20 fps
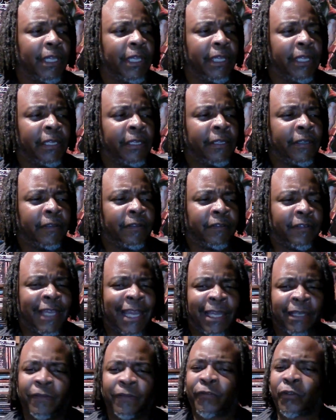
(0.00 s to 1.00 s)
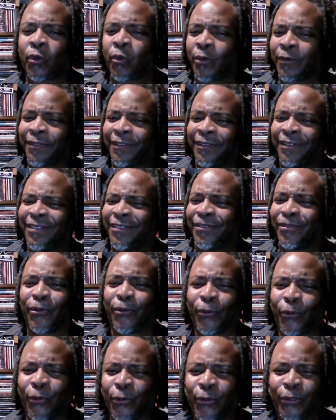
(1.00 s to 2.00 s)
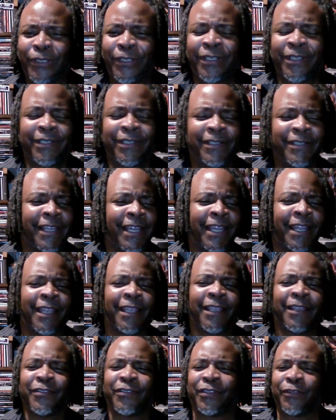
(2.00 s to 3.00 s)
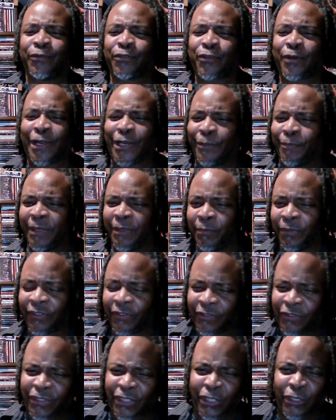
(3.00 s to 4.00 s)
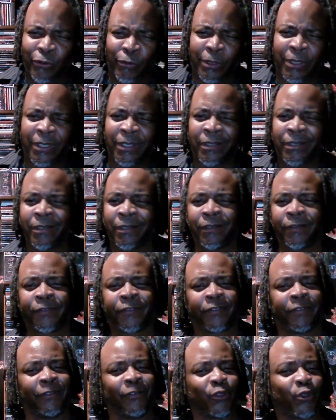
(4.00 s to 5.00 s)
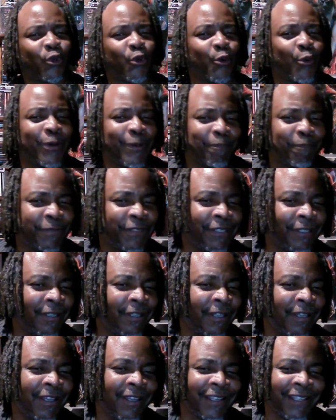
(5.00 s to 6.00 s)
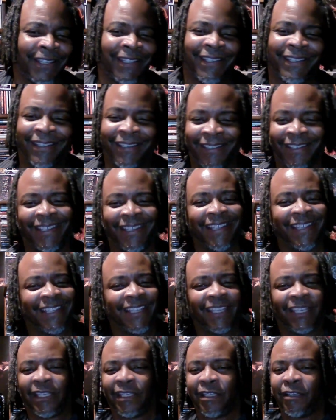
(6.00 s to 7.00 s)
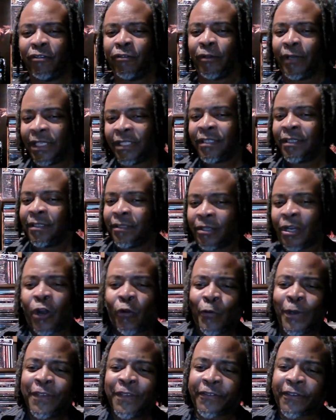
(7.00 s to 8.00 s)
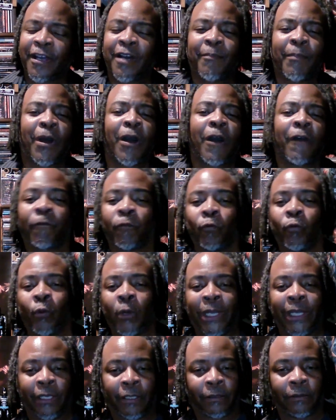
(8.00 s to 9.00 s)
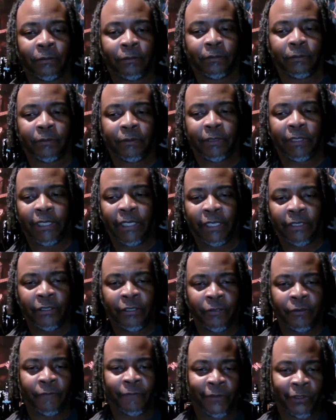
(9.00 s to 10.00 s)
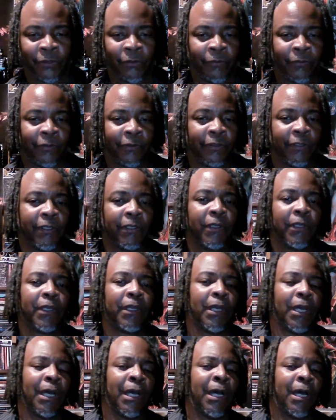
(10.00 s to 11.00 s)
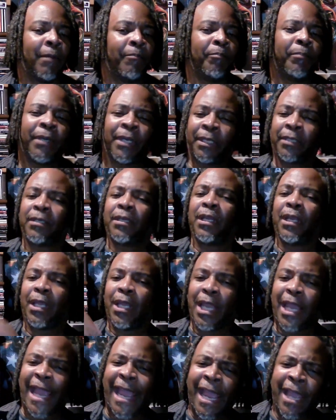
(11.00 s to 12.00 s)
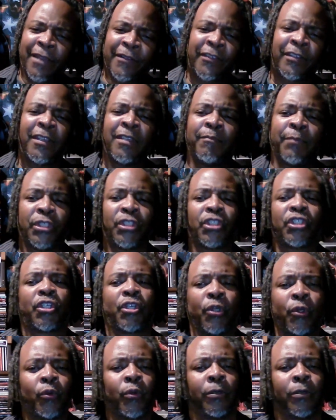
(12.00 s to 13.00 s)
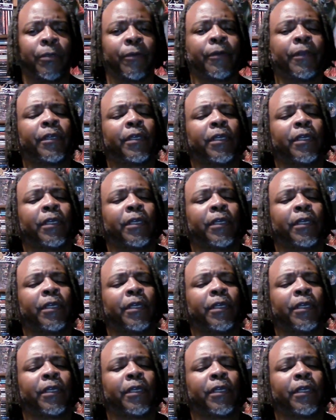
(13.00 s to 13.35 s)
is that, of course, in the early days, he was trying to be mysterious and cryptic, and it didn't always come off well in interviews. But as he matured,